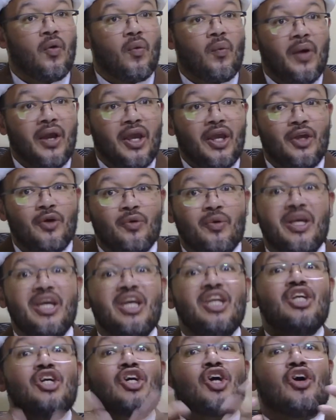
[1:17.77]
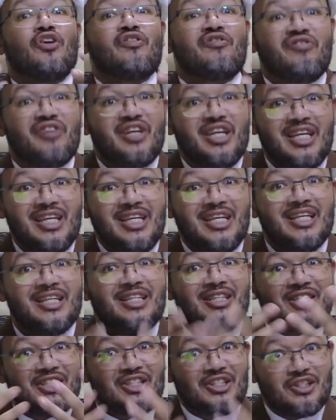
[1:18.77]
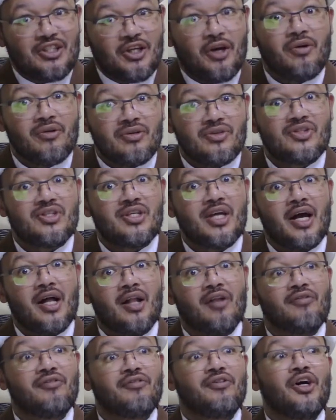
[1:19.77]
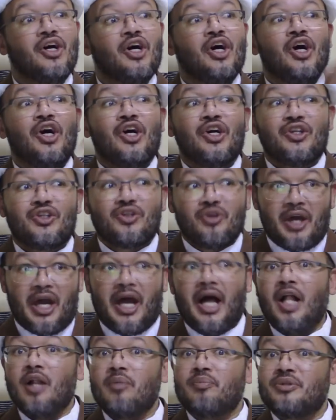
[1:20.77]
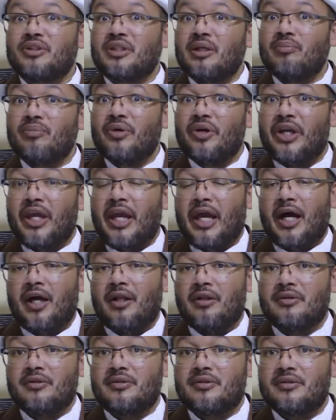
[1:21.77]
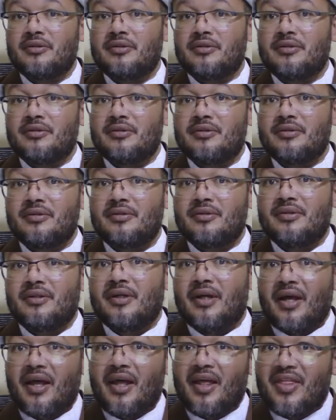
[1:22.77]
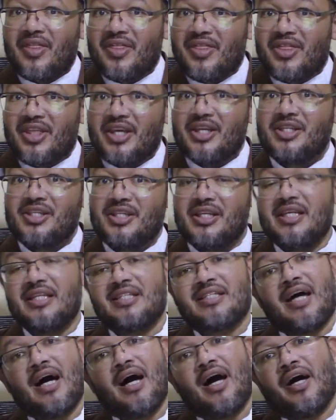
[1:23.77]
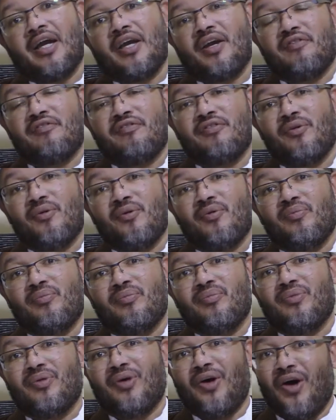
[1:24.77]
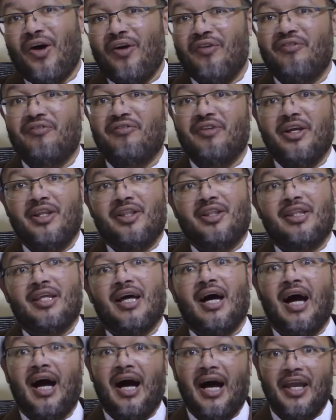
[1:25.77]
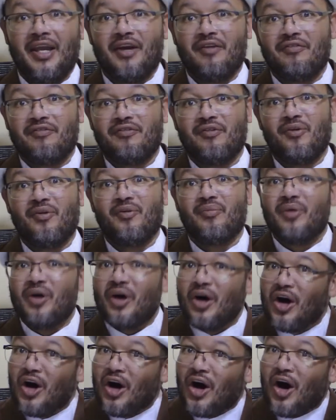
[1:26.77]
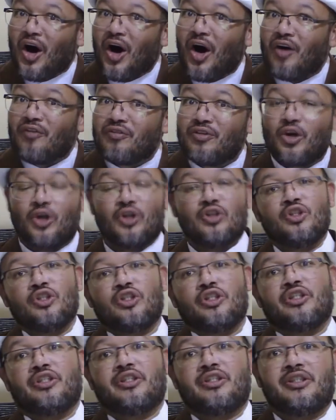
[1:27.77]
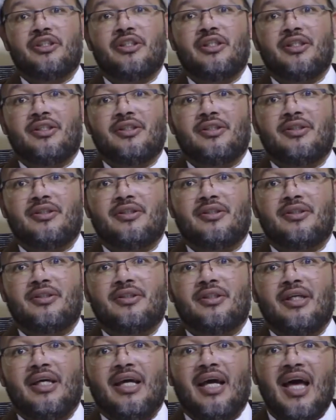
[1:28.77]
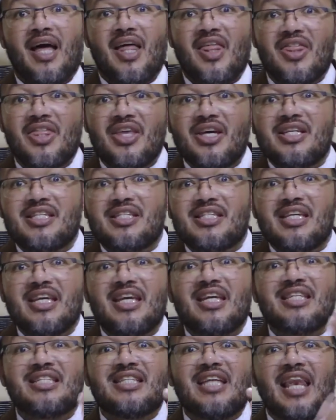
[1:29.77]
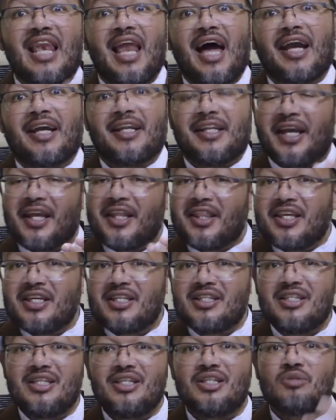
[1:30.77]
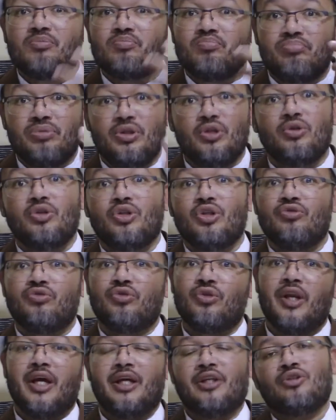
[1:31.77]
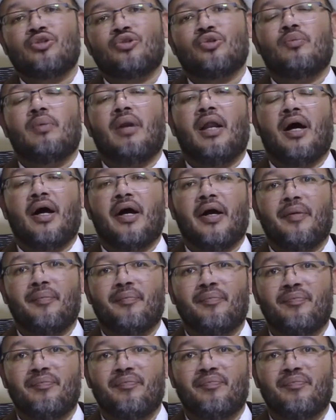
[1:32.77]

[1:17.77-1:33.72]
where you inconvenience yourself to help somebody else. This is a higher form of faith, a higher form of consciousness. This is like, and this is beautiful and sublime.